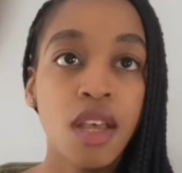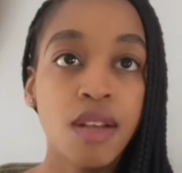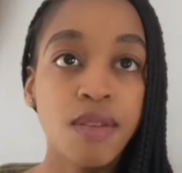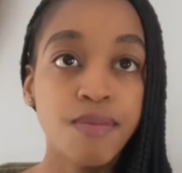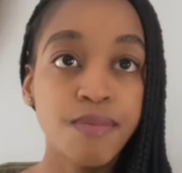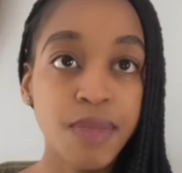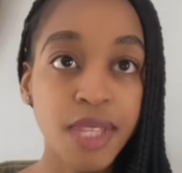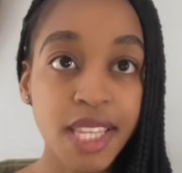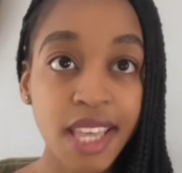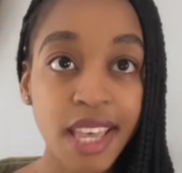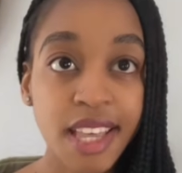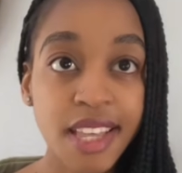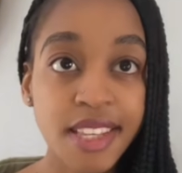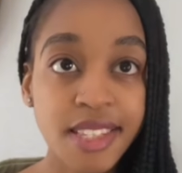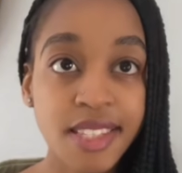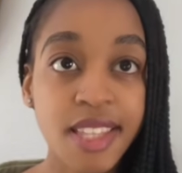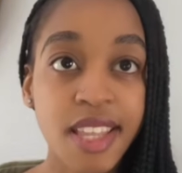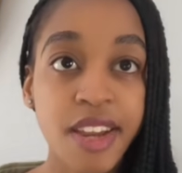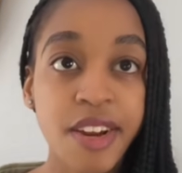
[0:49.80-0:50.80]

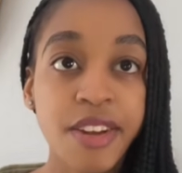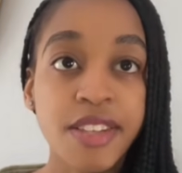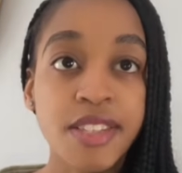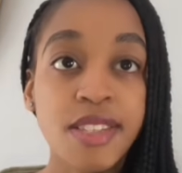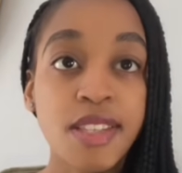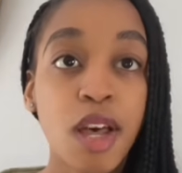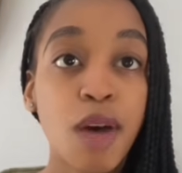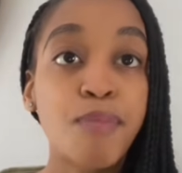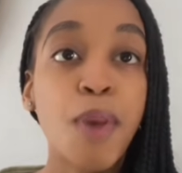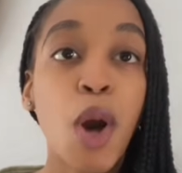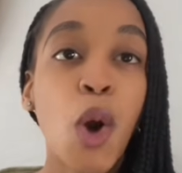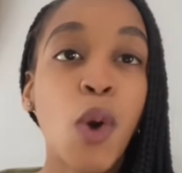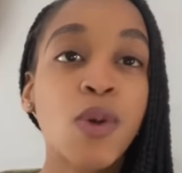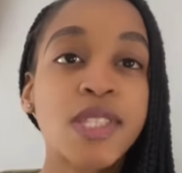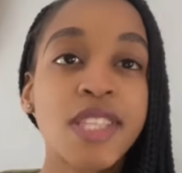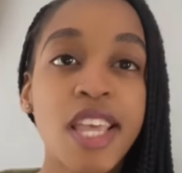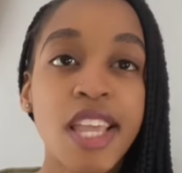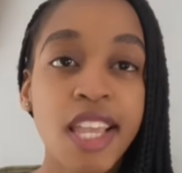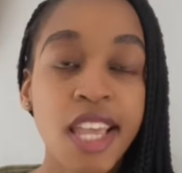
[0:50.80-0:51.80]
Because there's
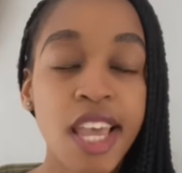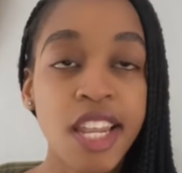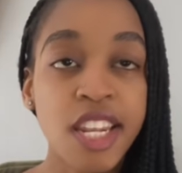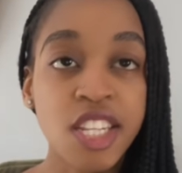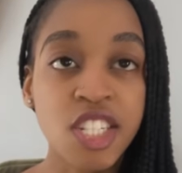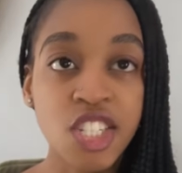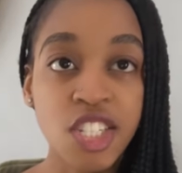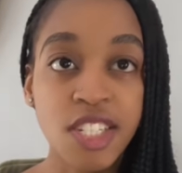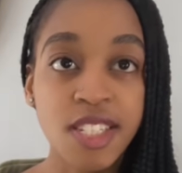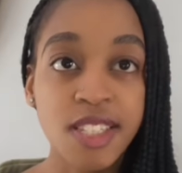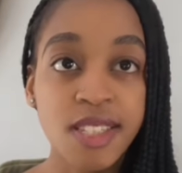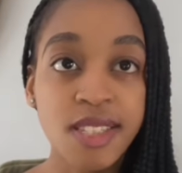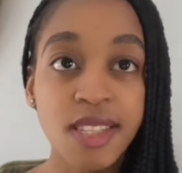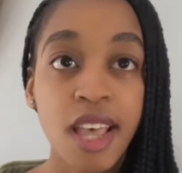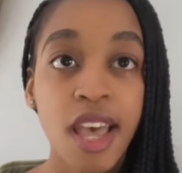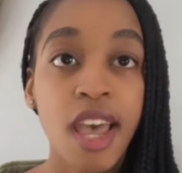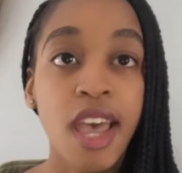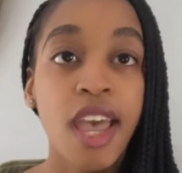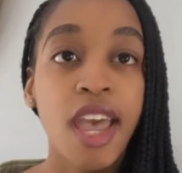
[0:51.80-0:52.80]
opposing energies,